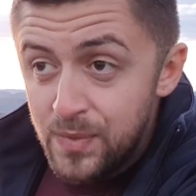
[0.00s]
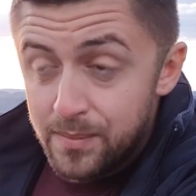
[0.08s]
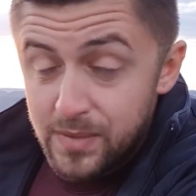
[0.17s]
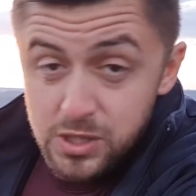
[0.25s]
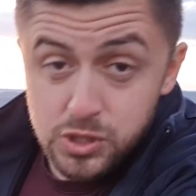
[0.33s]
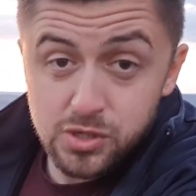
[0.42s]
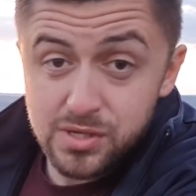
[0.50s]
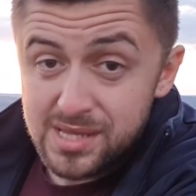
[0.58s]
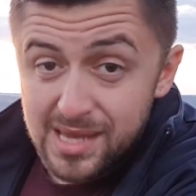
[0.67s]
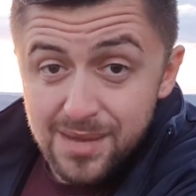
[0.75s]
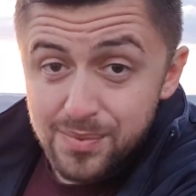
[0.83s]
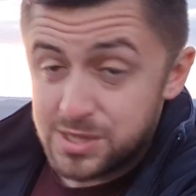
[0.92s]
Make sure that
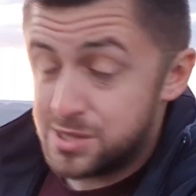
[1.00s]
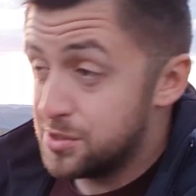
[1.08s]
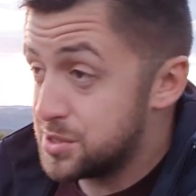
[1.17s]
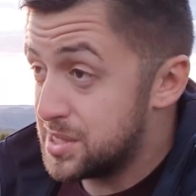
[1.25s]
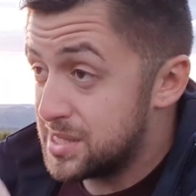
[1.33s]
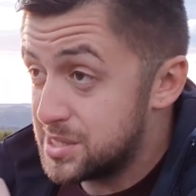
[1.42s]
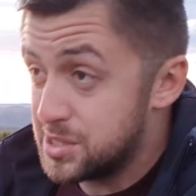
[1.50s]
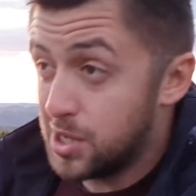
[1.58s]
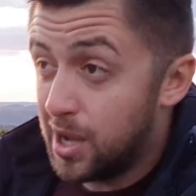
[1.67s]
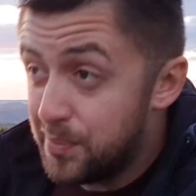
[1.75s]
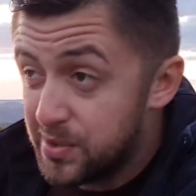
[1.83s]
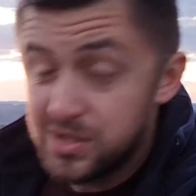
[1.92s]
Apex looks at
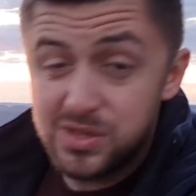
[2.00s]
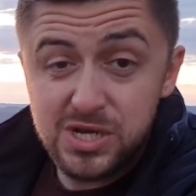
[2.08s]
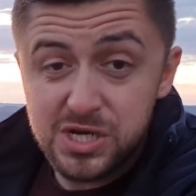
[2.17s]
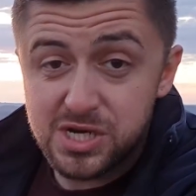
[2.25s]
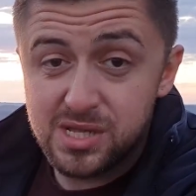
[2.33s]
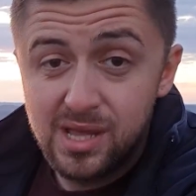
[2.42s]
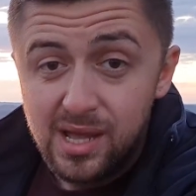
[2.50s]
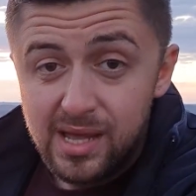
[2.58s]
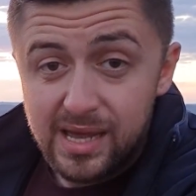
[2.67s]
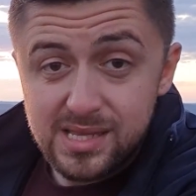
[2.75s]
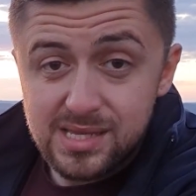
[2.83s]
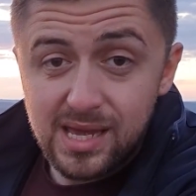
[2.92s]
top condition
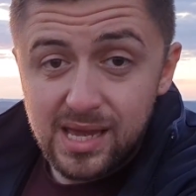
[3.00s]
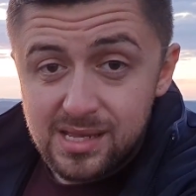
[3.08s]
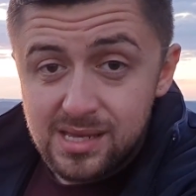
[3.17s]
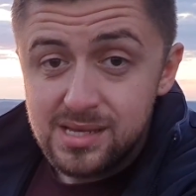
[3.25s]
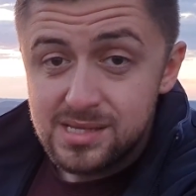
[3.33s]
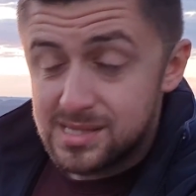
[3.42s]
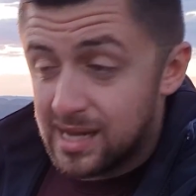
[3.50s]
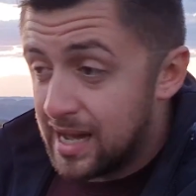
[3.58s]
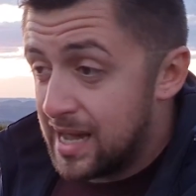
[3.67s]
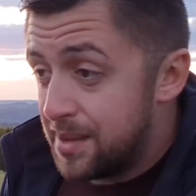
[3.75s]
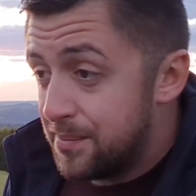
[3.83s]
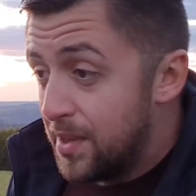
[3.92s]
at any
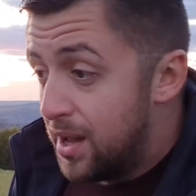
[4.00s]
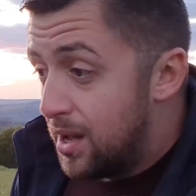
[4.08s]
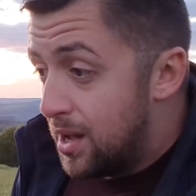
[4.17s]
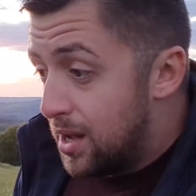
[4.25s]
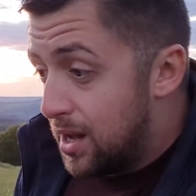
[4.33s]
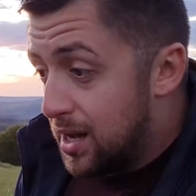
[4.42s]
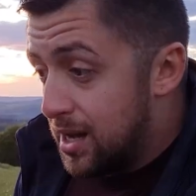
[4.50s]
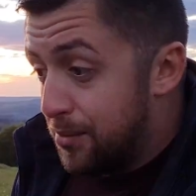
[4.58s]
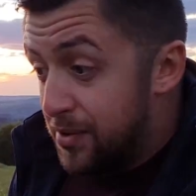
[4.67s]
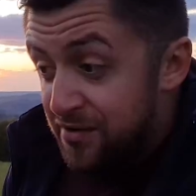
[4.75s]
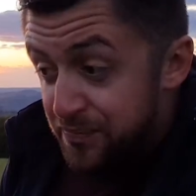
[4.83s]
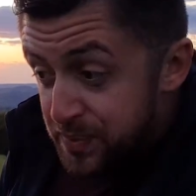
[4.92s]
time.
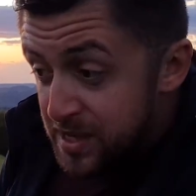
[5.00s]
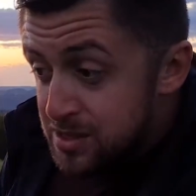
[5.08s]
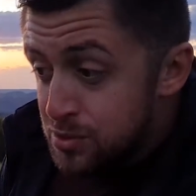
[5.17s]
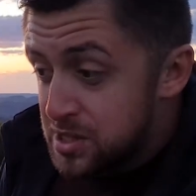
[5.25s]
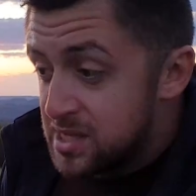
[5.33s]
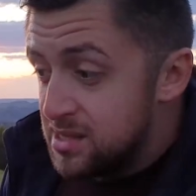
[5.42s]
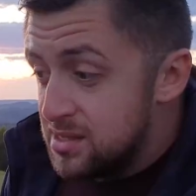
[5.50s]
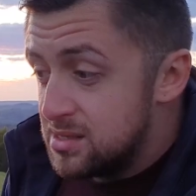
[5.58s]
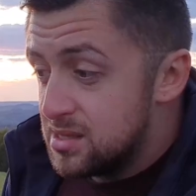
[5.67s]
We have Pete, who's cleaning the